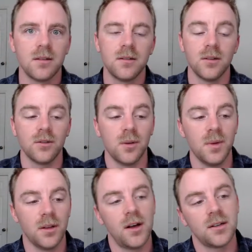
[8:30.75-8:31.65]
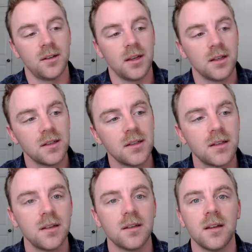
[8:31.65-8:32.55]
So to be logically
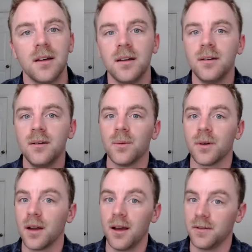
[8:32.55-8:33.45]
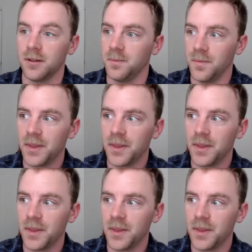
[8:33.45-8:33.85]
consistent, we're going to have to